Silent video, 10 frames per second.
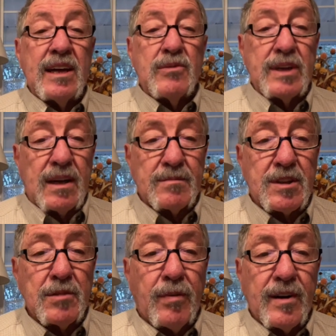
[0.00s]
We come
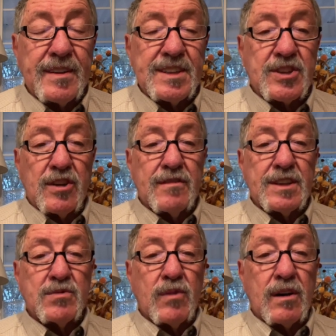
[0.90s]
to the part of the
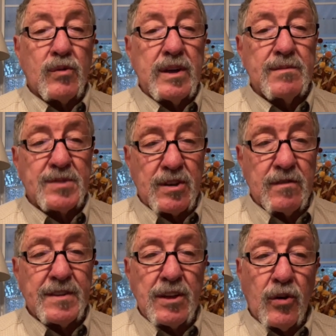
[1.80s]
service where we
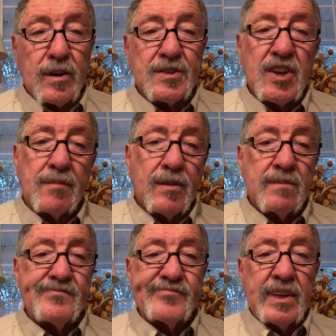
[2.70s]
observe the Lord's Supper.
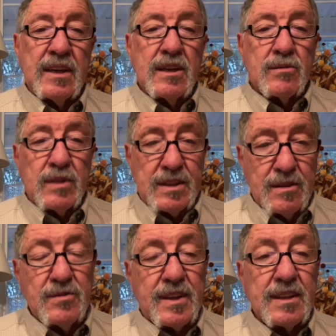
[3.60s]
We
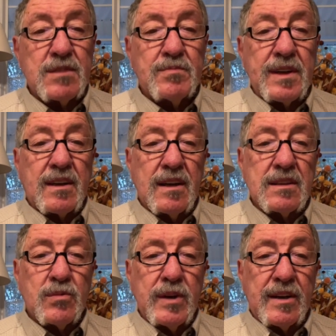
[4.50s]
do this
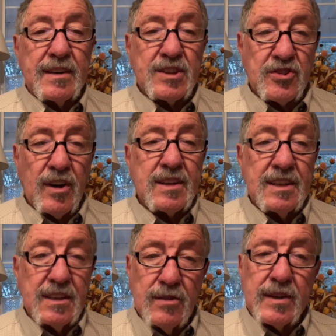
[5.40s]
because we are
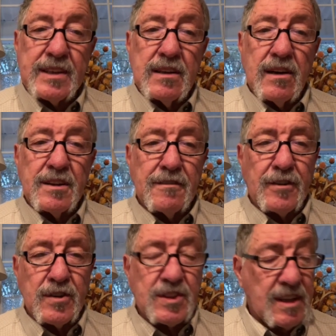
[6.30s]
instructed to do it on the
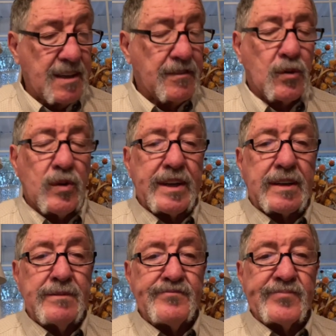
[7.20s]
first day of the week.
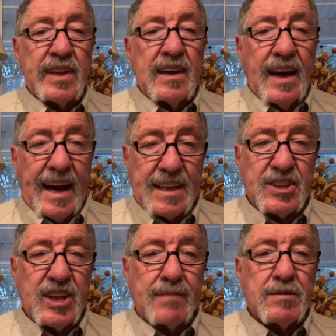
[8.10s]
Acts
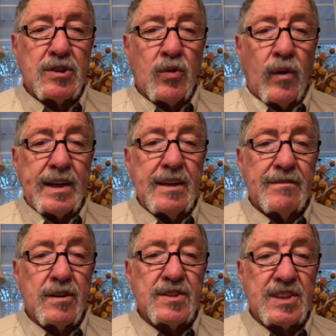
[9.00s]
chapter 20,
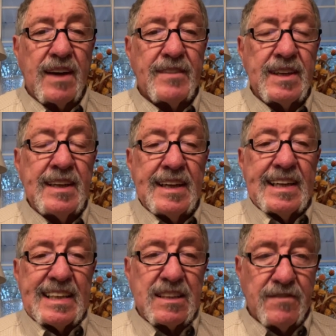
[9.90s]
verse 7
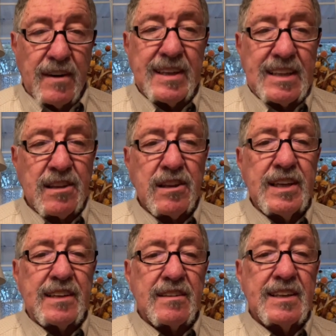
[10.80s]
is very
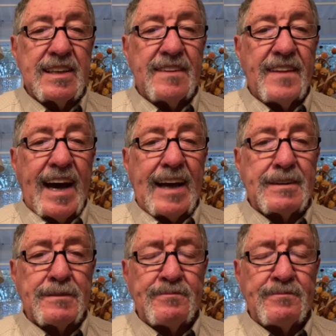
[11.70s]
clear in that.